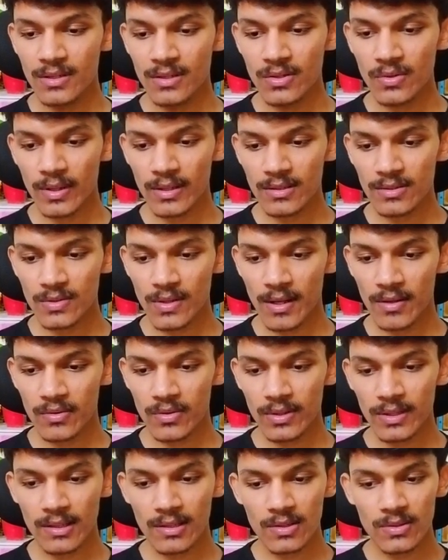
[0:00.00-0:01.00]
You have
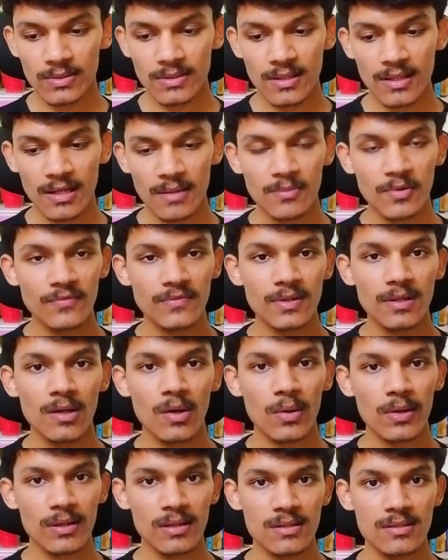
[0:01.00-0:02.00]
to include the name of the
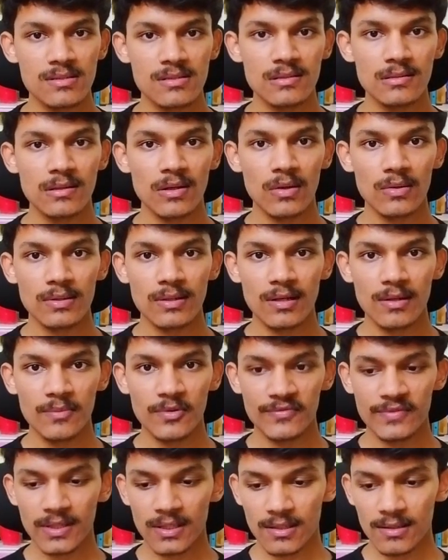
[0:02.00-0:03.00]
organization or the name
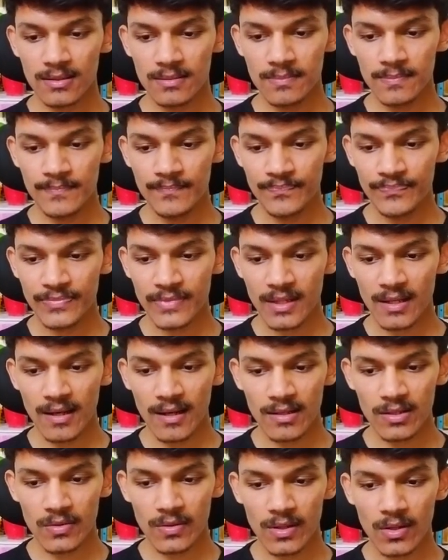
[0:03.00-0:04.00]
of the club
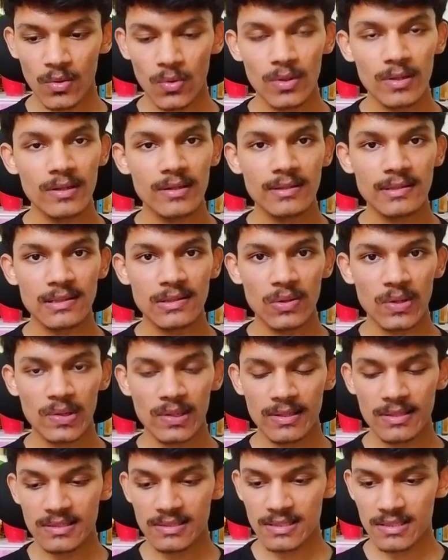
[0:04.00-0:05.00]
and your role in that
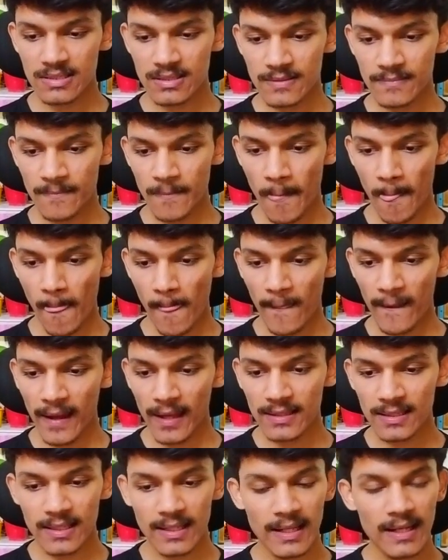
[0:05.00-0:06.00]
organization
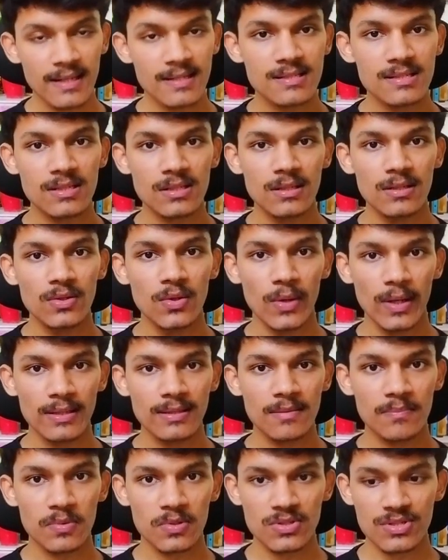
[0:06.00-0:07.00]
and the dates you
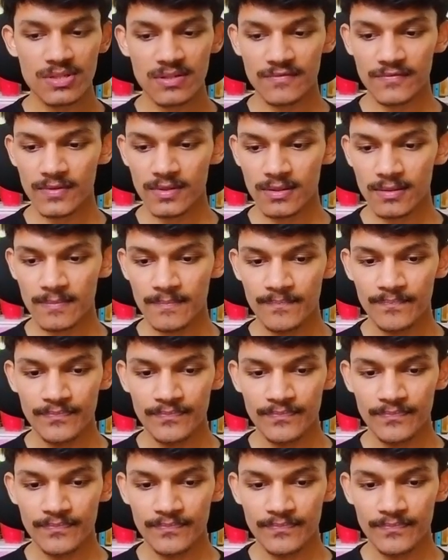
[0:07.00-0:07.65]
held the position for.